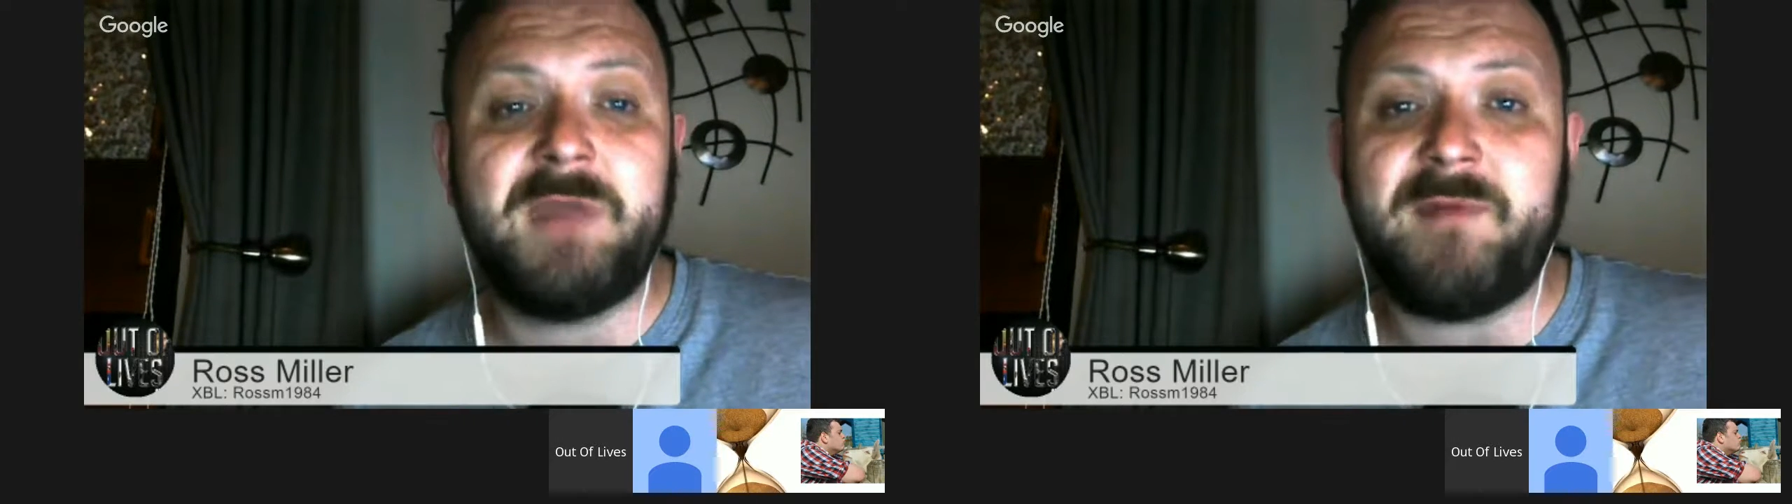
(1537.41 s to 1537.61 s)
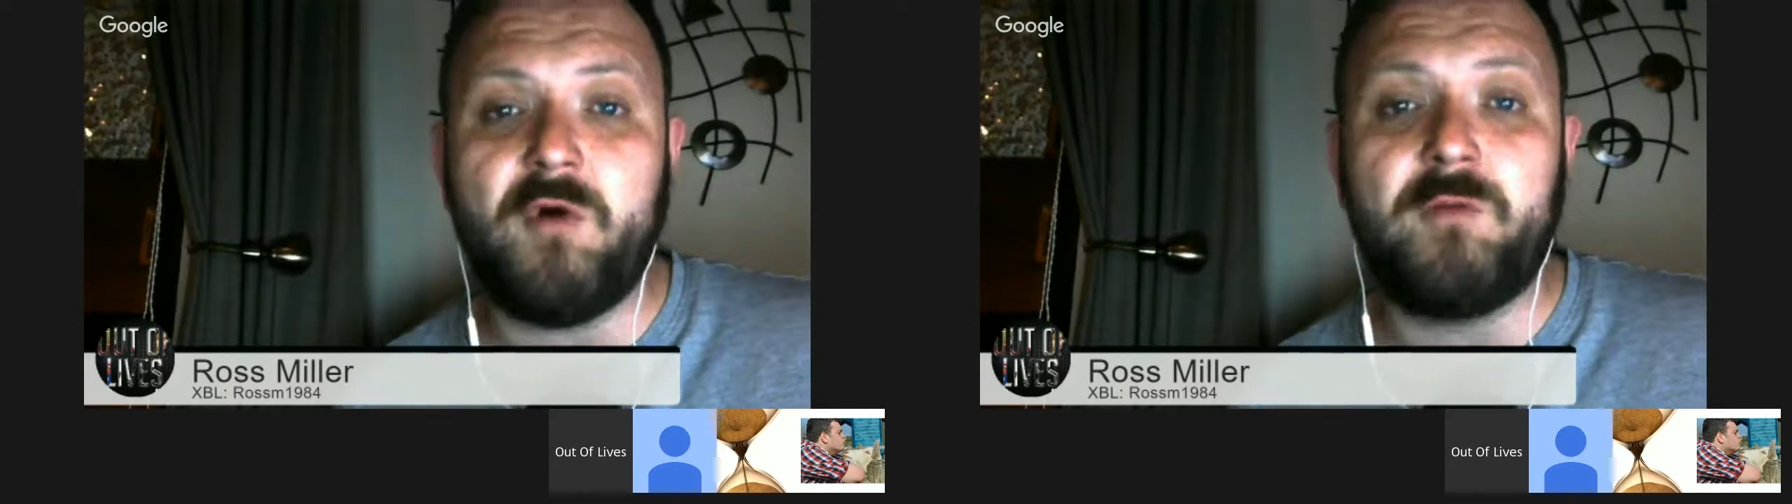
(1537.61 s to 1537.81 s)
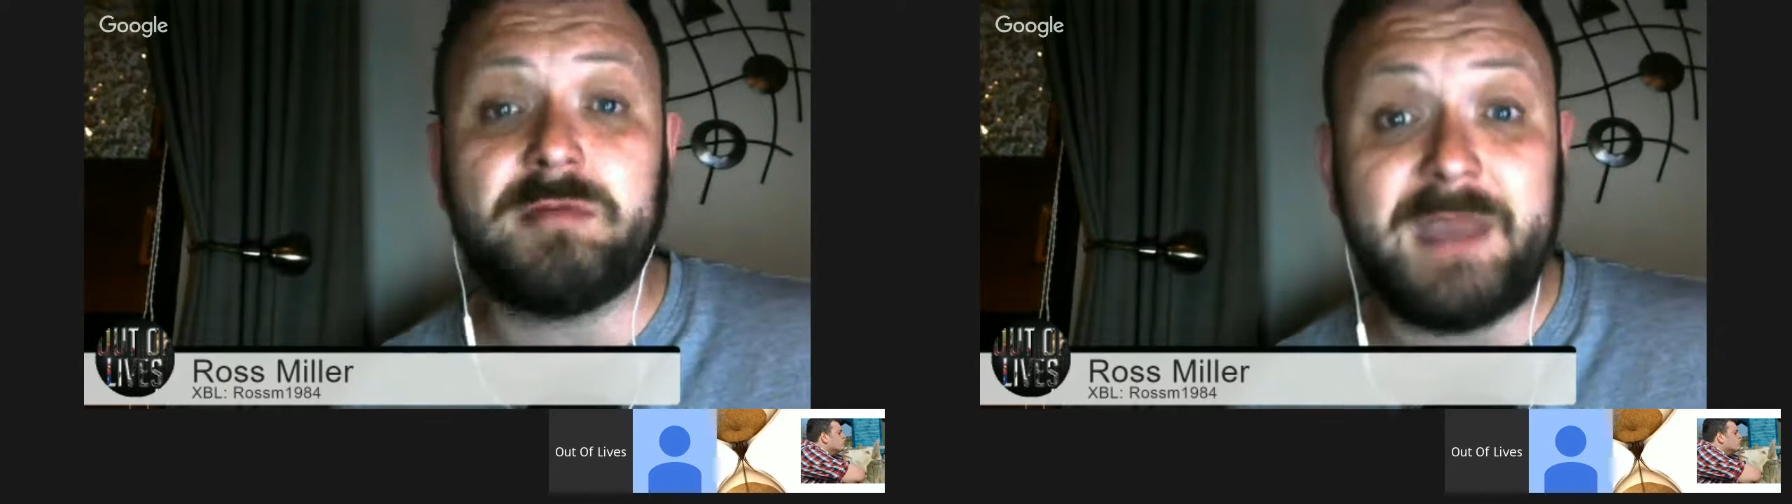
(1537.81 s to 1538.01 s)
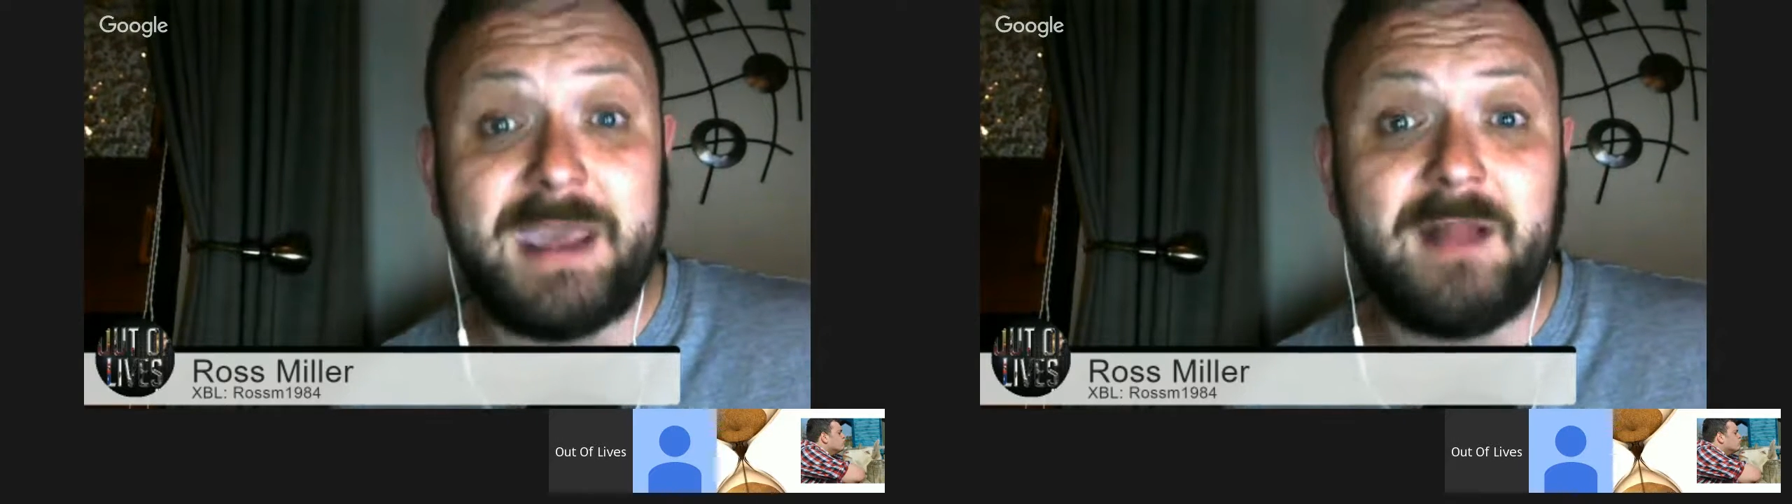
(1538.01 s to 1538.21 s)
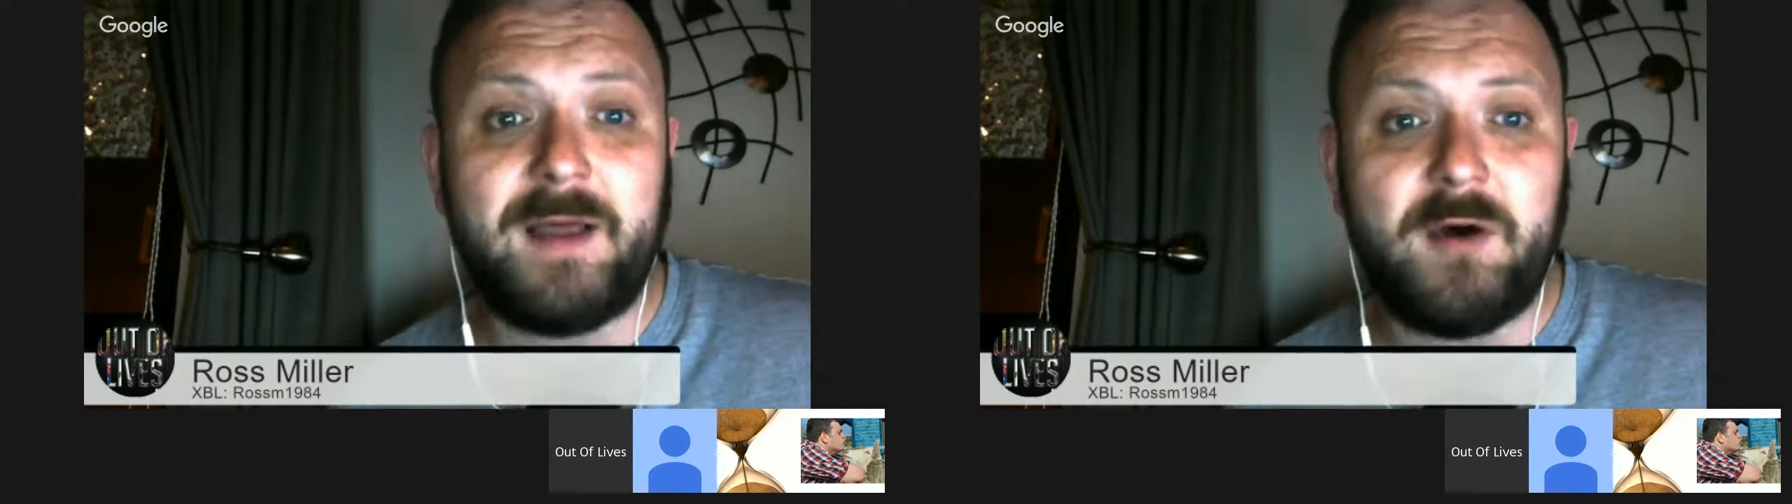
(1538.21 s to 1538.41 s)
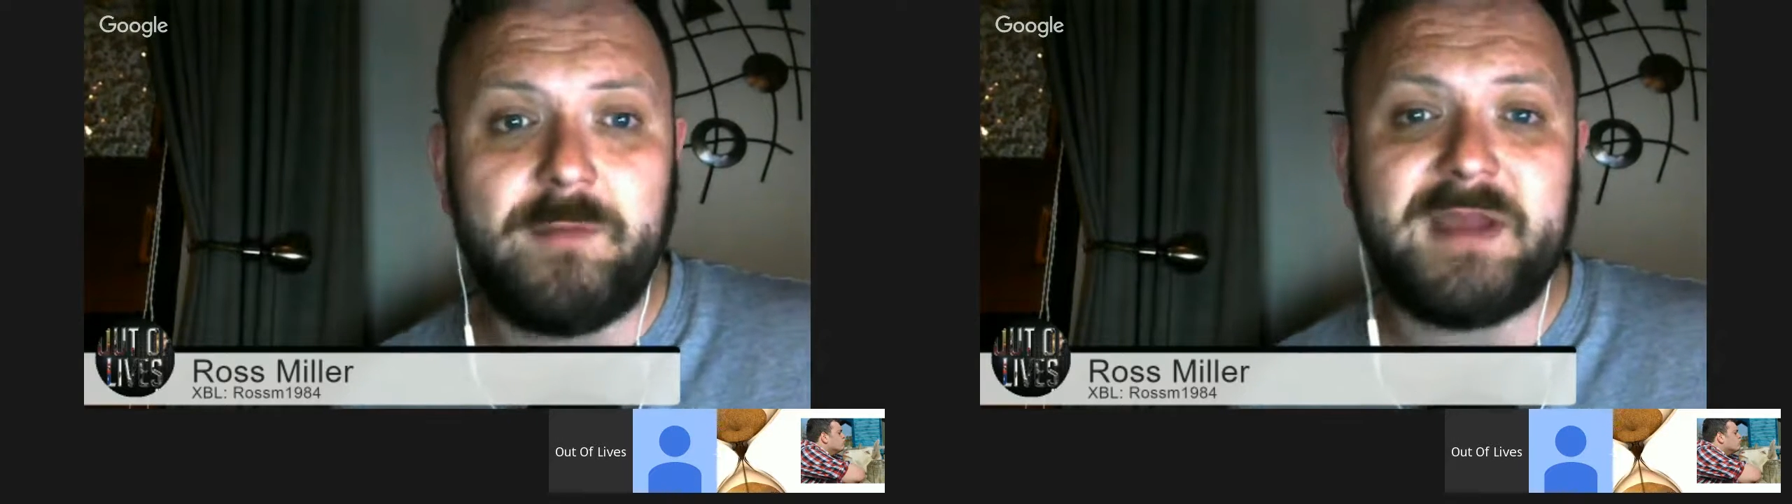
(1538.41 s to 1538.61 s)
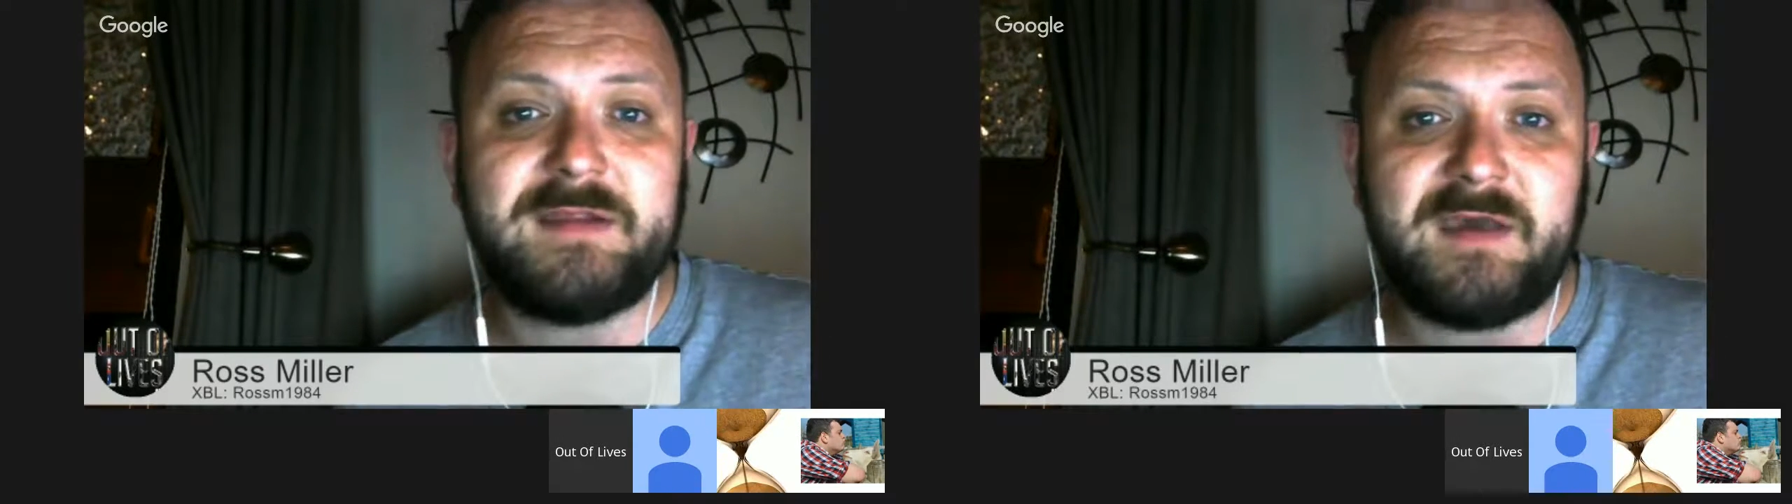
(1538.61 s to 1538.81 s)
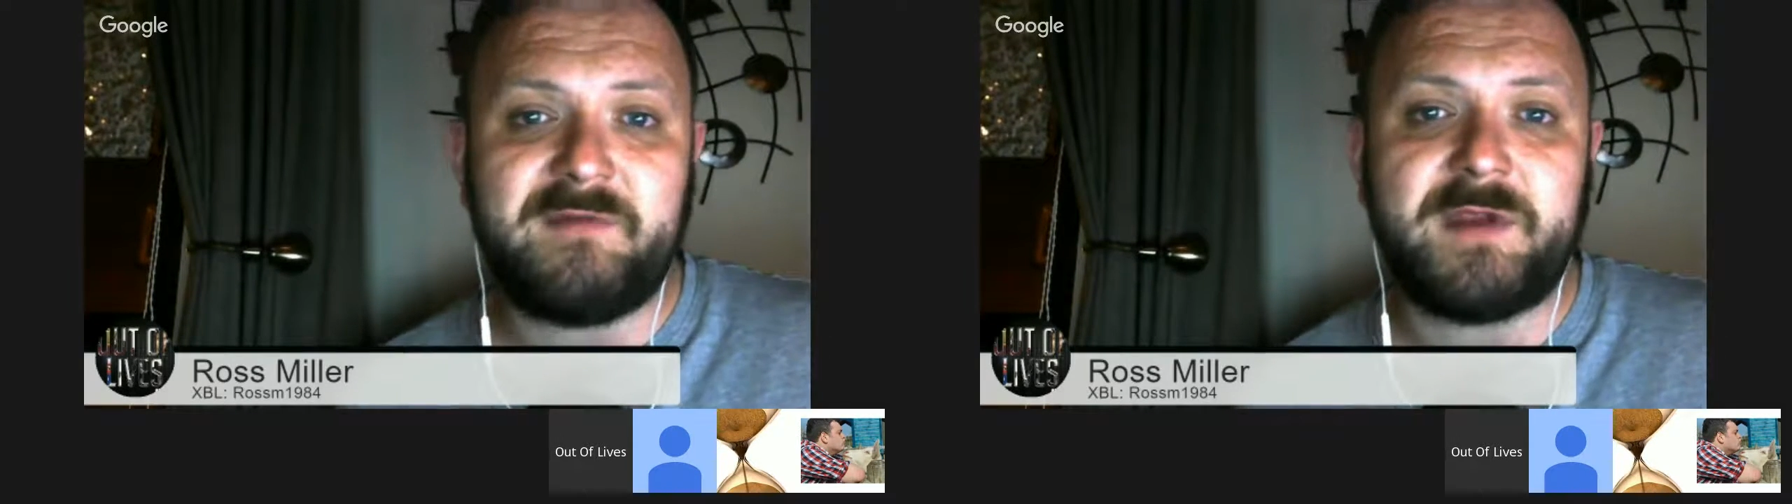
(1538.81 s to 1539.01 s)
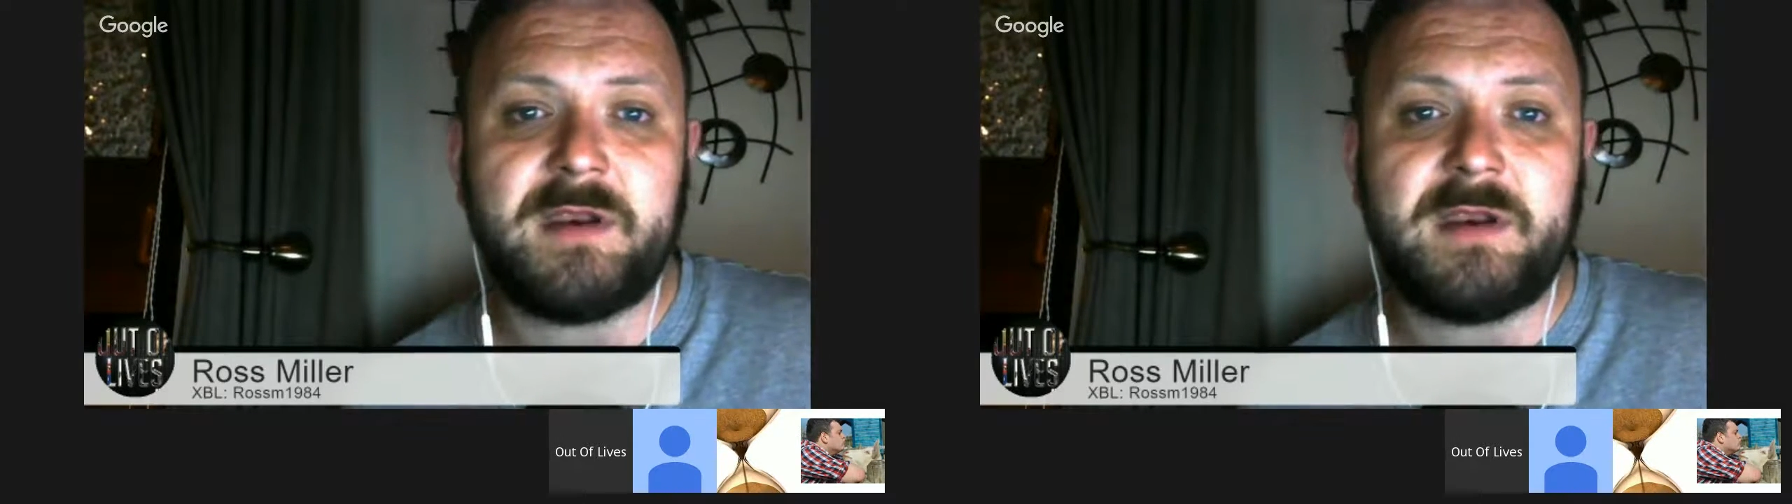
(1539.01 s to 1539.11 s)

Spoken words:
Maybe it'll play a little bit different.